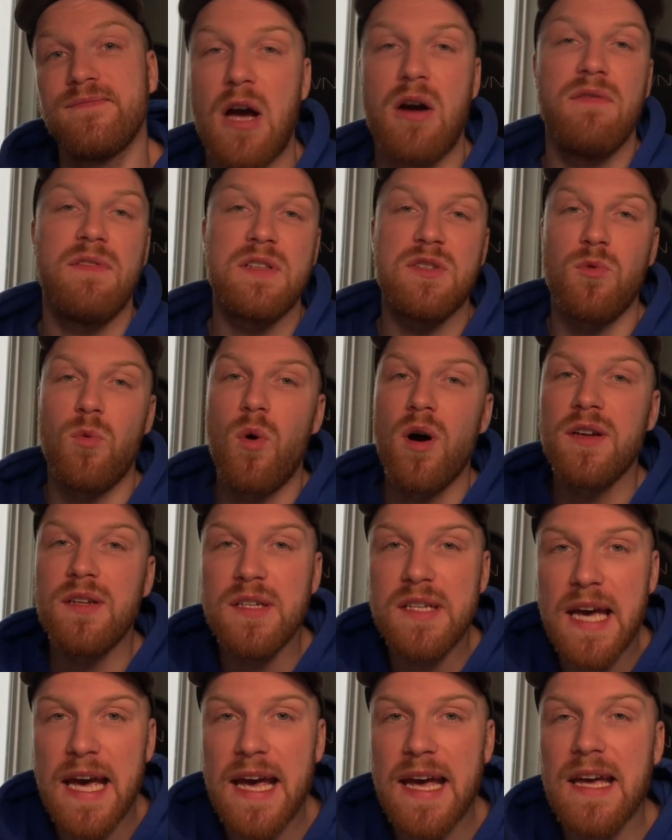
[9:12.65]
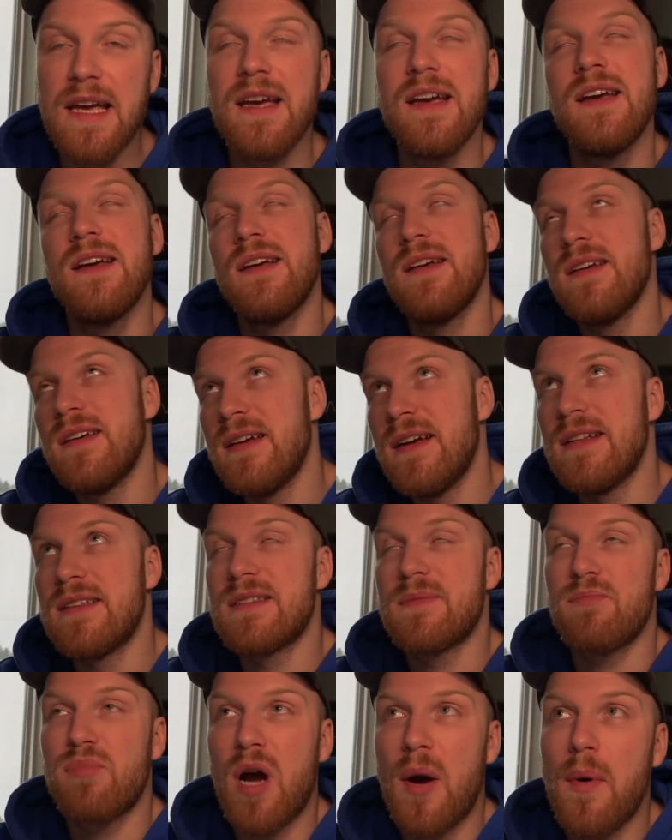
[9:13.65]
Now, if it's one day, it's
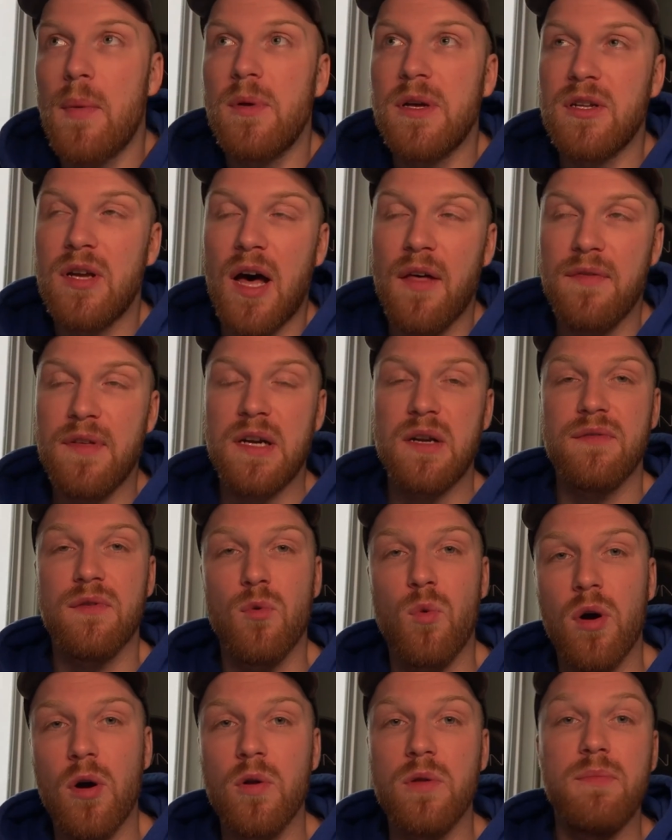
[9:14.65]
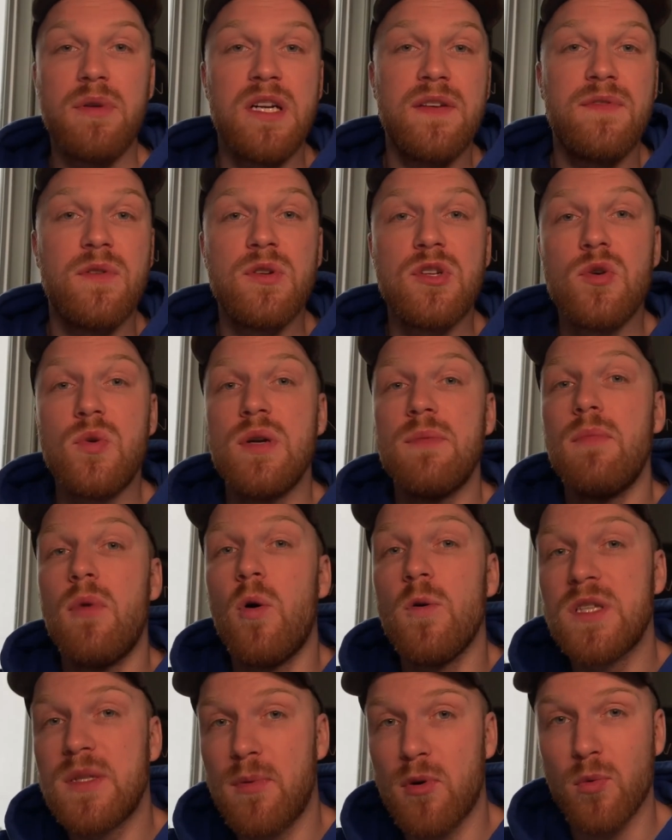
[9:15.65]
probably not the end of the world. But if you're doing
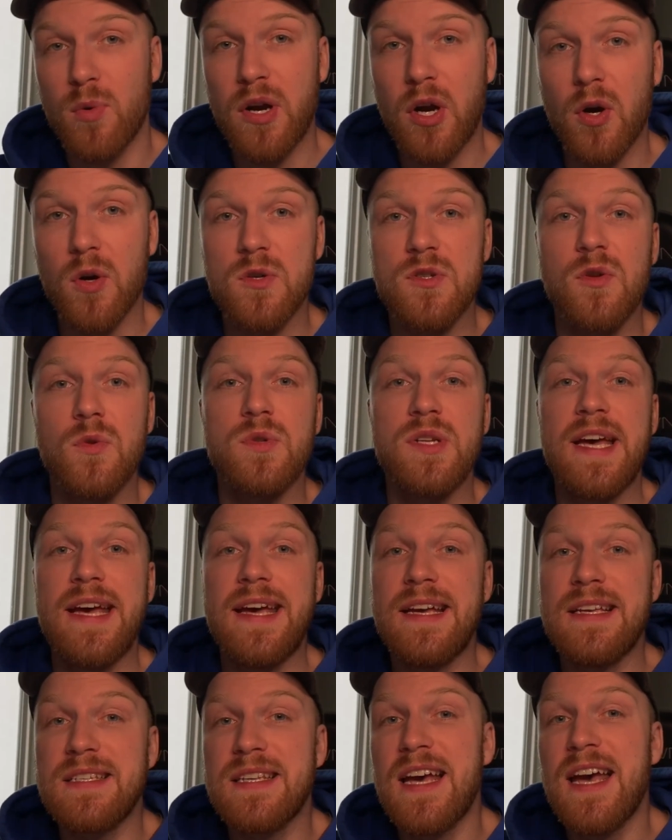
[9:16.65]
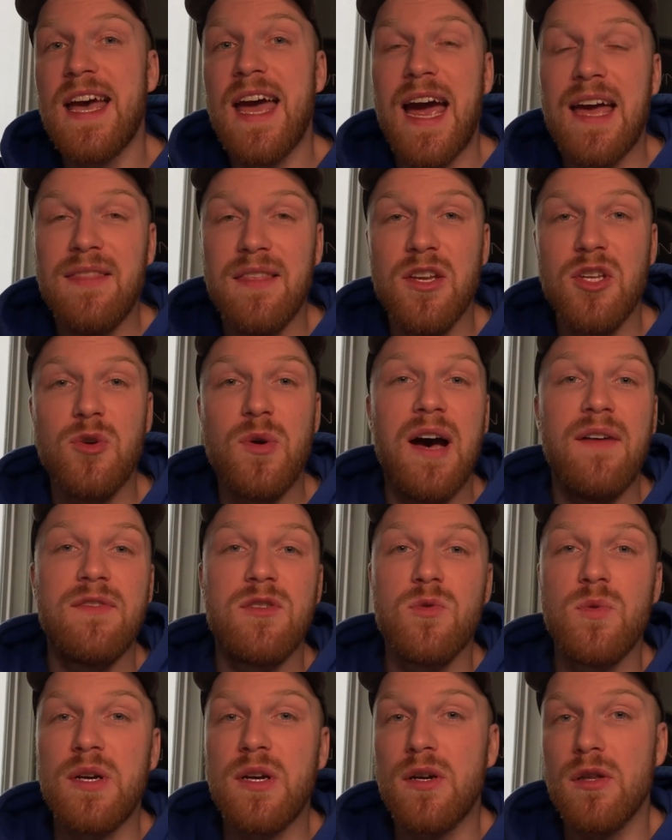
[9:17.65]
multiple rehearsal days and then you have
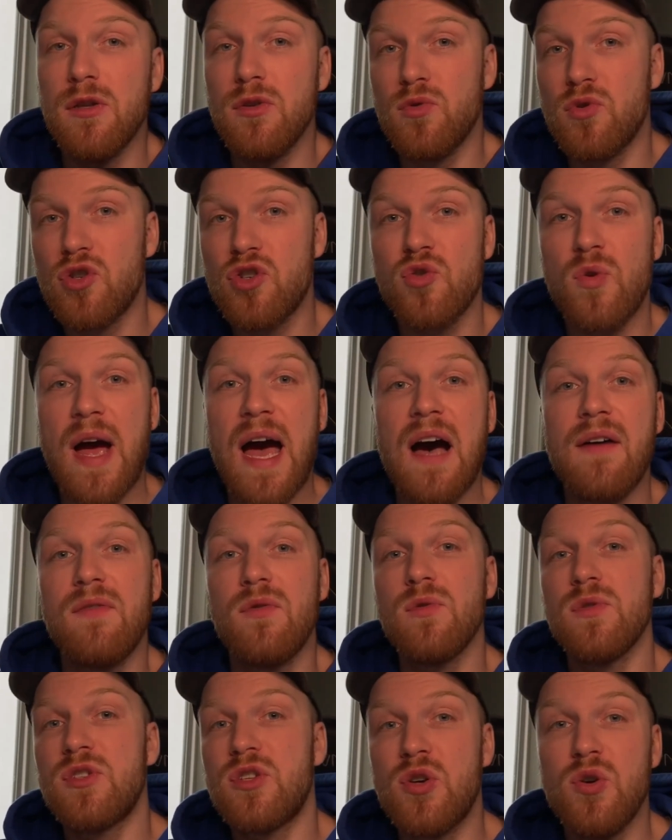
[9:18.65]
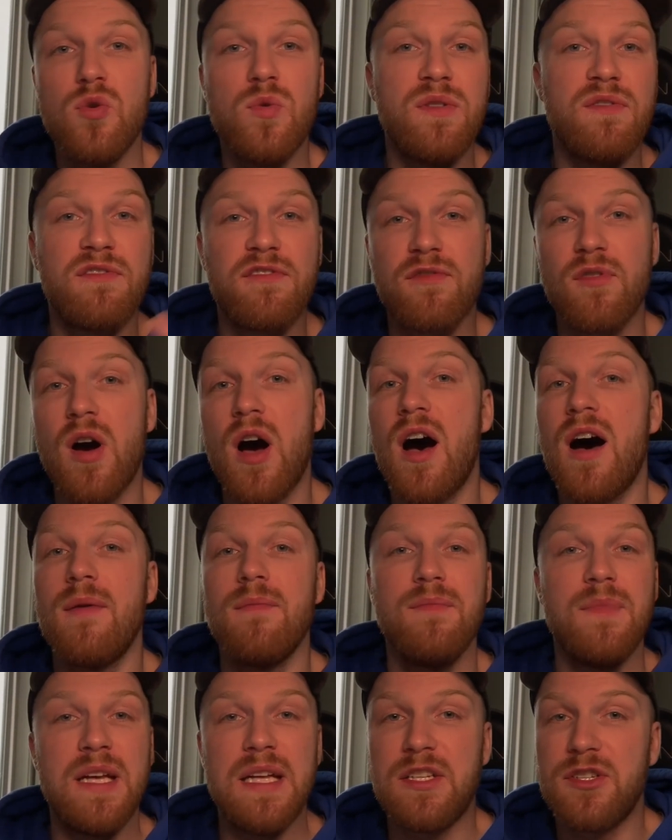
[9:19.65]
to include travel to and
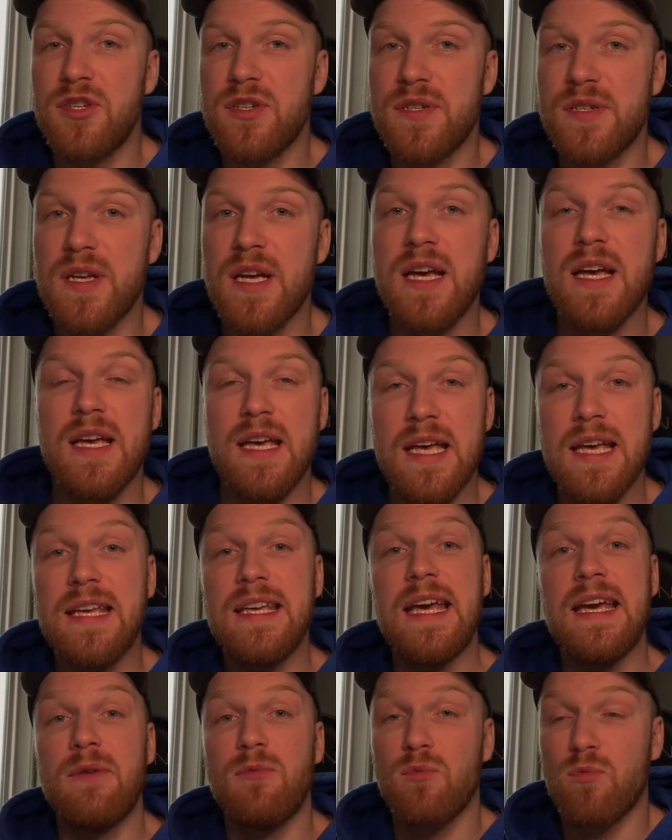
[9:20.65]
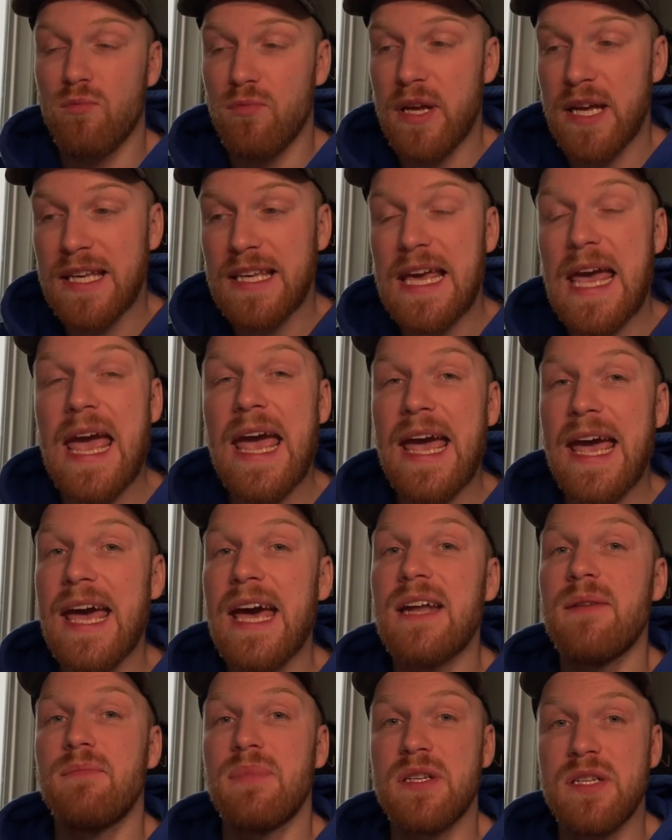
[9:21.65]
from, it
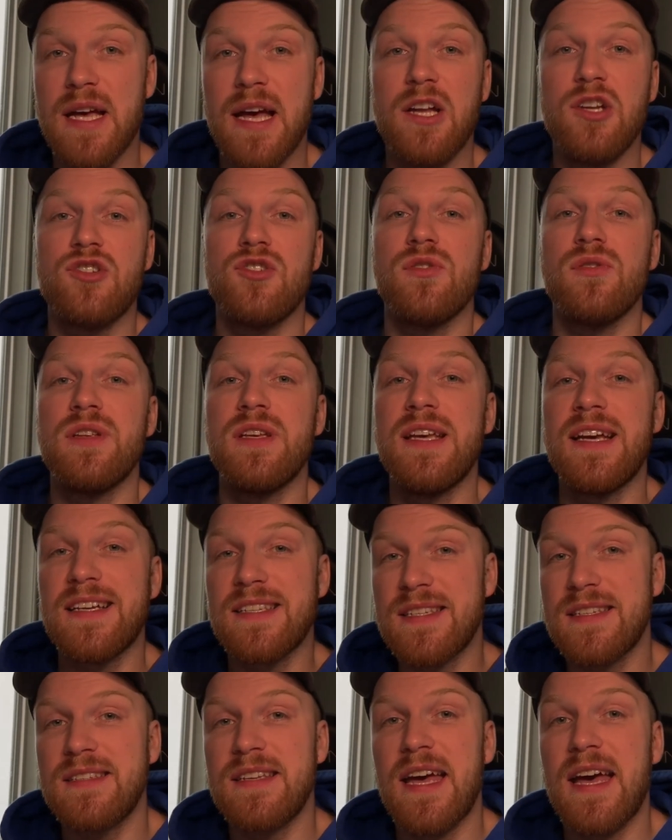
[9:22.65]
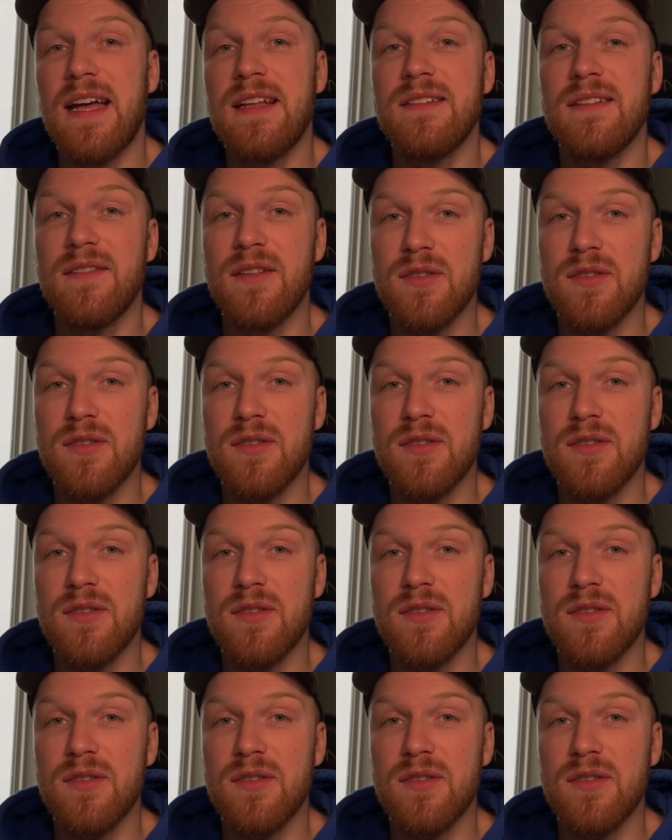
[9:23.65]
can potentially extend the